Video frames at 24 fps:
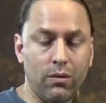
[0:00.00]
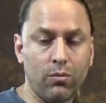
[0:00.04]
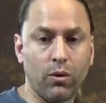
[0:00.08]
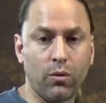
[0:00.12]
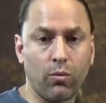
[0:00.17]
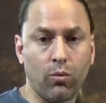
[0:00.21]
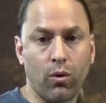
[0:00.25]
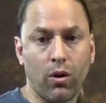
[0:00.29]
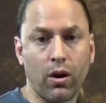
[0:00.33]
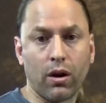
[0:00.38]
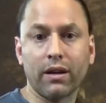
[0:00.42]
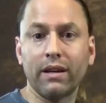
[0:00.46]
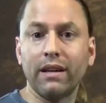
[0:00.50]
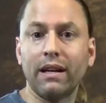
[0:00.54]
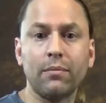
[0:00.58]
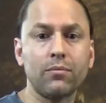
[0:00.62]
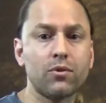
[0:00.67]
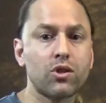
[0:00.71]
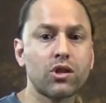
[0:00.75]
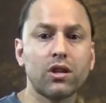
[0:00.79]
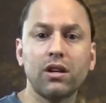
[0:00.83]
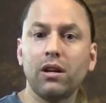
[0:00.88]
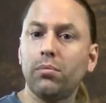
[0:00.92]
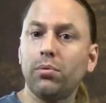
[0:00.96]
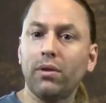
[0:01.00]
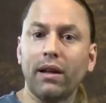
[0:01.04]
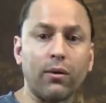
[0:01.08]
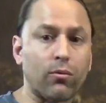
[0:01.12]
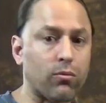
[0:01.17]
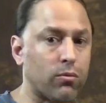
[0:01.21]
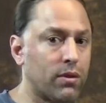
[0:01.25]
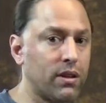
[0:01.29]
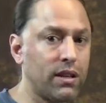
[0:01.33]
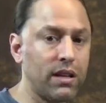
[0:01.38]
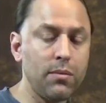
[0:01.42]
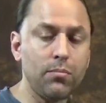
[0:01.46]
would work, and I'm just going to play
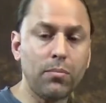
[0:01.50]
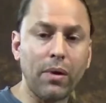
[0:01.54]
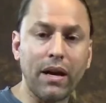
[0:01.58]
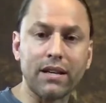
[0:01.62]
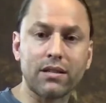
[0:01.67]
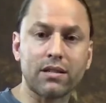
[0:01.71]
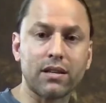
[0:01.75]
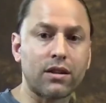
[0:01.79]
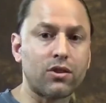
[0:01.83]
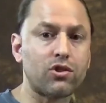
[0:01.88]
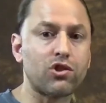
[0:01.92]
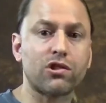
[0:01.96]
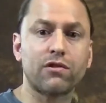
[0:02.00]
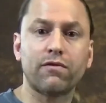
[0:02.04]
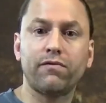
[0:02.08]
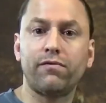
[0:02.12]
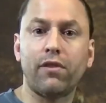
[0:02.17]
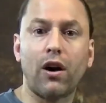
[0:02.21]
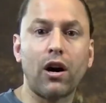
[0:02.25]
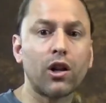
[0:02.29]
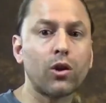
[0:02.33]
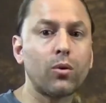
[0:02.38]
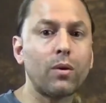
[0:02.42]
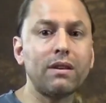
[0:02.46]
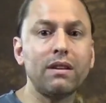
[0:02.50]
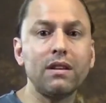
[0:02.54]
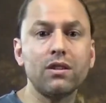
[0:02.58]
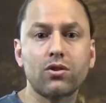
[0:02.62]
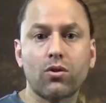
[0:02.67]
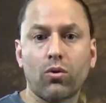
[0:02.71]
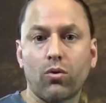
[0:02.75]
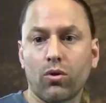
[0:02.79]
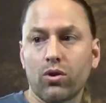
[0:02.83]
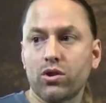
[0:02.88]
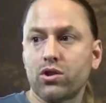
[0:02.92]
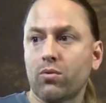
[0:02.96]
really basic, just following these
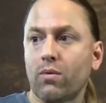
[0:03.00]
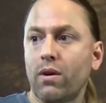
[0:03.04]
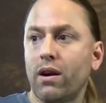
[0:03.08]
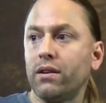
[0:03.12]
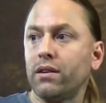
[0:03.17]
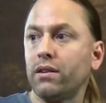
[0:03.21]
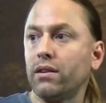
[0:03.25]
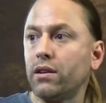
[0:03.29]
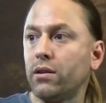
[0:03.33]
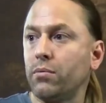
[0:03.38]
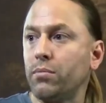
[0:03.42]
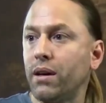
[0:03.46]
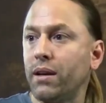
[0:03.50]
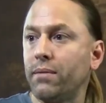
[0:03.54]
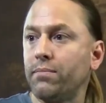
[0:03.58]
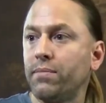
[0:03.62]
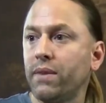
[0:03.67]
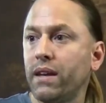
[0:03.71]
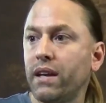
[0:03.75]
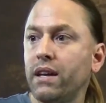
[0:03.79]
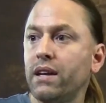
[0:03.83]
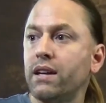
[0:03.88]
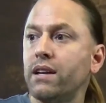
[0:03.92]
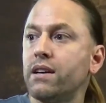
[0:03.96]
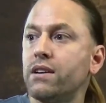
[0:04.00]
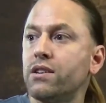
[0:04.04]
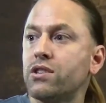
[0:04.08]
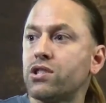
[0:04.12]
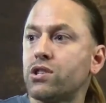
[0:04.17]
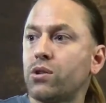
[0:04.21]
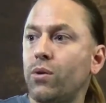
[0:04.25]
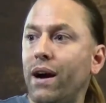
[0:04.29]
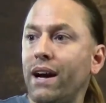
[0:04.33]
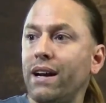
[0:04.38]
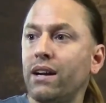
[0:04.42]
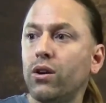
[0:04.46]
chords around a little bit.
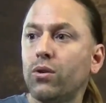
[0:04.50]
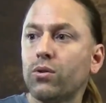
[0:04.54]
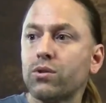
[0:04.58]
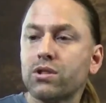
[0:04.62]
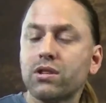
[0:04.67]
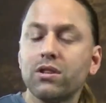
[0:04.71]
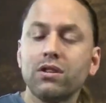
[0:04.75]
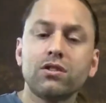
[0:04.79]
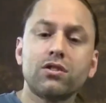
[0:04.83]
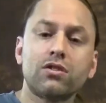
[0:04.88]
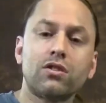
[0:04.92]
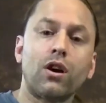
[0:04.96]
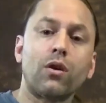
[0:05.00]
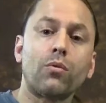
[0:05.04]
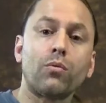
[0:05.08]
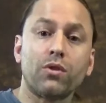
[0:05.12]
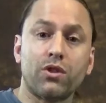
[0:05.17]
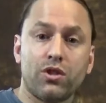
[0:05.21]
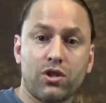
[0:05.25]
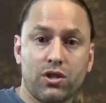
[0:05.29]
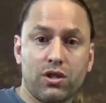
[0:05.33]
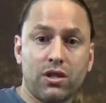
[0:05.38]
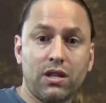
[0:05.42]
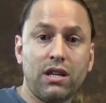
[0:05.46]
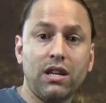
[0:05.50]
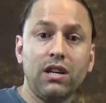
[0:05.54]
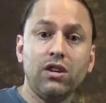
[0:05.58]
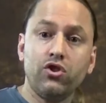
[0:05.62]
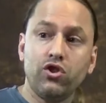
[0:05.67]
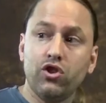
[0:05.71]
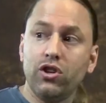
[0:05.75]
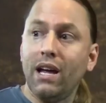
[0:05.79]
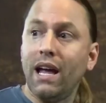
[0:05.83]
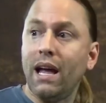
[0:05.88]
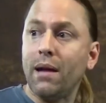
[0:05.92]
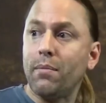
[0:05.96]
So I know it's going to start with C,
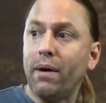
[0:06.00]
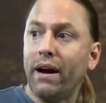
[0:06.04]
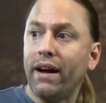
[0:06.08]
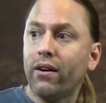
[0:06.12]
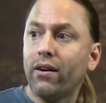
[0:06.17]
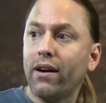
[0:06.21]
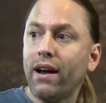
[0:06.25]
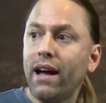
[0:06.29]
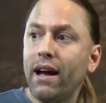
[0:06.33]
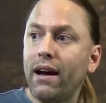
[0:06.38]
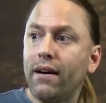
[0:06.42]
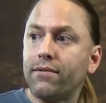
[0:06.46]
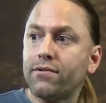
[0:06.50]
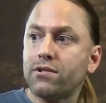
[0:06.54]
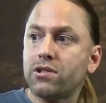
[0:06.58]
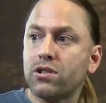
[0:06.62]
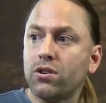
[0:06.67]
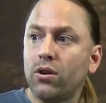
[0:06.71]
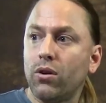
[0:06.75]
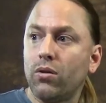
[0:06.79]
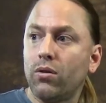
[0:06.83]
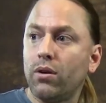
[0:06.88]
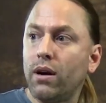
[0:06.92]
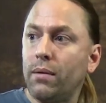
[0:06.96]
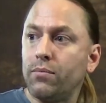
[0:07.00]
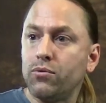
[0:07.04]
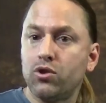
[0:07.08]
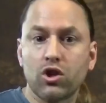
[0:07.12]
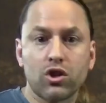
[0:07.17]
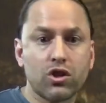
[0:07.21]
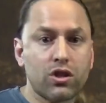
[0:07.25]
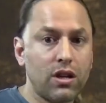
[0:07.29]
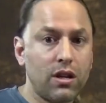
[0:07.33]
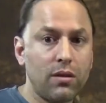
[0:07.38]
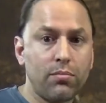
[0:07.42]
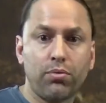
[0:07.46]
G, A minor, F, so I'm
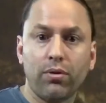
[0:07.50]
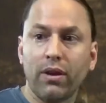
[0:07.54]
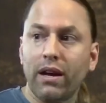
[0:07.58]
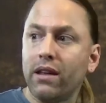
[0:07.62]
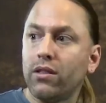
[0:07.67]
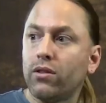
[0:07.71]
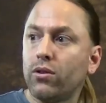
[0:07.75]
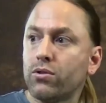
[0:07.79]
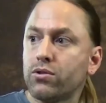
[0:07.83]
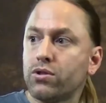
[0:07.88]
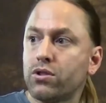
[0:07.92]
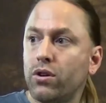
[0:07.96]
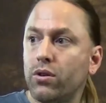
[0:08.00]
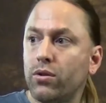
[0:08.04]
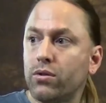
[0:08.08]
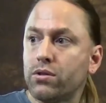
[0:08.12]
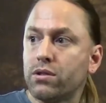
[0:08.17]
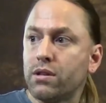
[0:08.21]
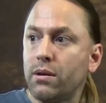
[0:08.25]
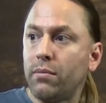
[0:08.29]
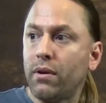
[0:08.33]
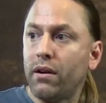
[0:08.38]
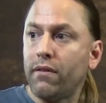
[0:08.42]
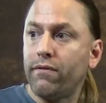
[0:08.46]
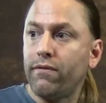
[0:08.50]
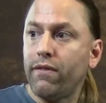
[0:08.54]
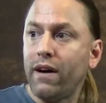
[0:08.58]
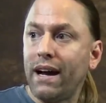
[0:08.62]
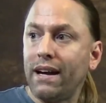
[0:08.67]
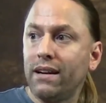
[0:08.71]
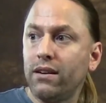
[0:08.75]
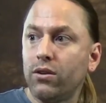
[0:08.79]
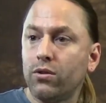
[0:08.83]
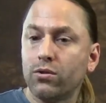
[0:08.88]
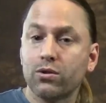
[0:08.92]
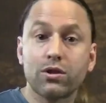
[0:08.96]
just going to play those notes. I'm going to
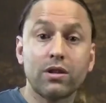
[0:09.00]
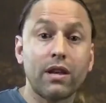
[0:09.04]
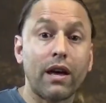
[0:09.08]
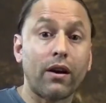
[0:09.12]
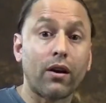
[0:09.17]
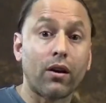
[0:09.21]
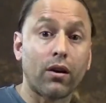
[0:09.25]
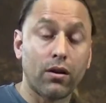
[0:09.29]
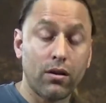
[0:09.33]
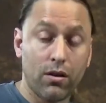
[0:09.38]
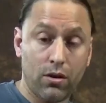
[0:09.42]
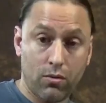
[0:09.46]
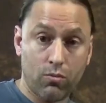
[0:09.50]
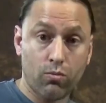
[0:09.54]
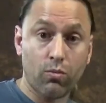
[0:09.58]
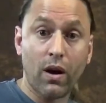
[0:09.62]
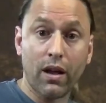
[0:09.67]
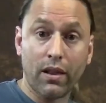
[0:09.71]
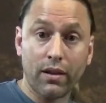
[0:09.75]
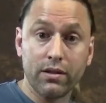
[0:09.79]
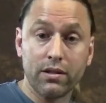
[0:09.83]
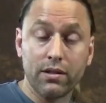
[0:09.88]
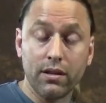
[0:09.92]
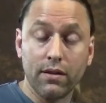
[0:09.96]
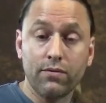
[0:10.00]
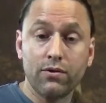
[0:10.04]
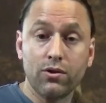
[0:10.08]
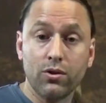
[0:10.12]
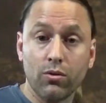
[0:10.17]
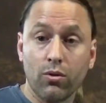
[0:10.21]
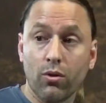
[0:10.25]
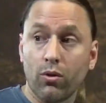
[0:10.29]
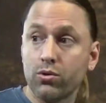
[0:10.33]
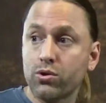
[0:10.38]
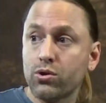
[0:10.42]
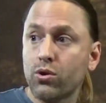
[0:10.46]
find notes that are relative
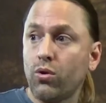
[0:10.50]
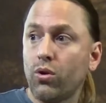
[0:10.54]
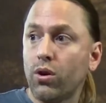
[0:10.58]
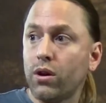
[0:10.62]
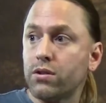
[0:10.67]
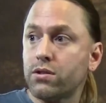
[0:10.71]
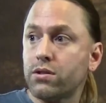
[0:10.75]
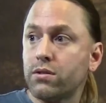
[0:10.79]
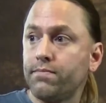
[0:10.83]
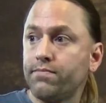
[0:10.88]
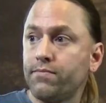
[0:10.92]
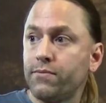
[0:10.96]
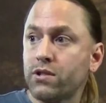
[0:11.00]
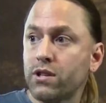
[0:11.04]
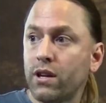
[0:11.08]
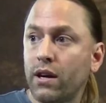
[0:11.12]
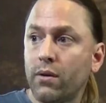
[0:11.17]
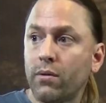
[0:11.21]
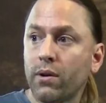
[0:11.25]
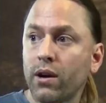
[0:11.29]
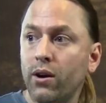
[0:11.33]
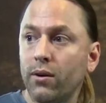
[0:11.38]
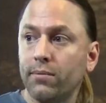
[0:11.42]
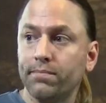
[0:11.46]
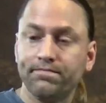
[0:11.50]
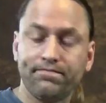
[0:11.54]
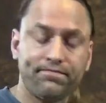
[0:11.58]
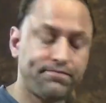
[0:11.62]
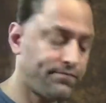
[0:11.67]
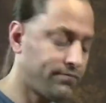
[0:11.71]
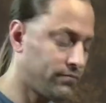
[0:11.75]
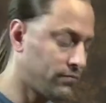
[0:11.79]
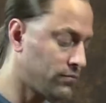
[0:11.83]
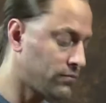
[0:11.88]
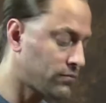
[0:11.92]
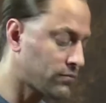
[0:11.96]
to those chords. So here we go.
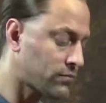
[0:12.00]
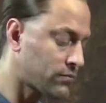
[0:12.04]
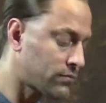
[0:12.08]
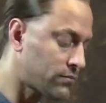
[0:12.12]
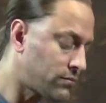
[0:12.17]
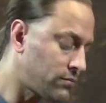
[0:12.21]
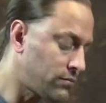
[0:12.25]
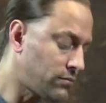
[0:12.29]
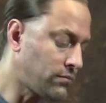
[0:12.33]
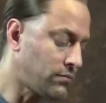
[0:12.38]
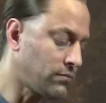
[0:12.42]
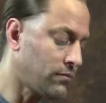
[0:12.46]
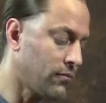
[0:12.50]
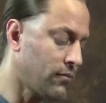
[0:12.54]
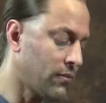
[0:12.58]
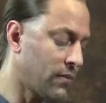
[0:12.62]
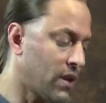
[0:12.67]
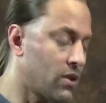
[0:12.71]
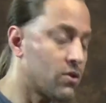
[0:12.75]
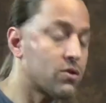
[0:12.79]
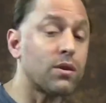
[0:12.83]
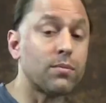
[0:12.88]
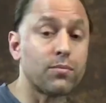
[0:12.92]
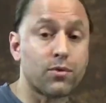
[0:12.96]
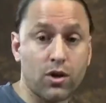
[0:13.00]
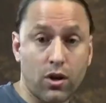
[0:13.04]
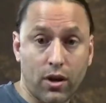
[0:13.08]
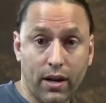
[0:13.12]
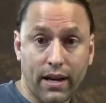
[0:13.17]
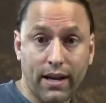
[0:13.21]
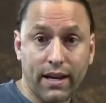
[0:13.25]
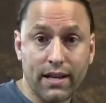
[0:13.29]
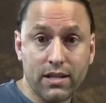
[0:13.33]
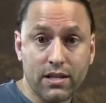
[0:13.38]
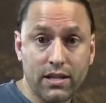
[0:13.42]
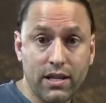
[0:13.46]
So I'm
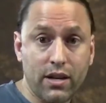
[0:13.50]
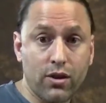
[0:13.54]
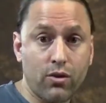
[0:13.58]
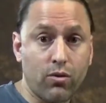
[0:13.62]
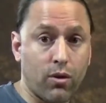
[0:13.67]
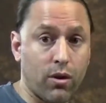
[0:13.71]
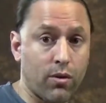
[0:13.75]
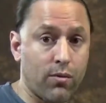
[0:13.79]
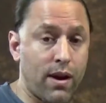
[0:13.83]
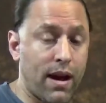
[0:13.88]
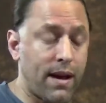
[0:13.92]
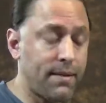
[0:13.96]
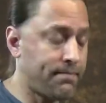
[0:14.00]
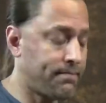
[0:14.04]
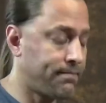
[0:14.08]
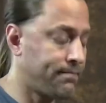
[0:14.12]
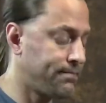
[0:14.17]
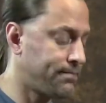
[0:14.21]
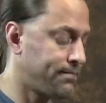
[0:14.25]
starting on a C chord, right?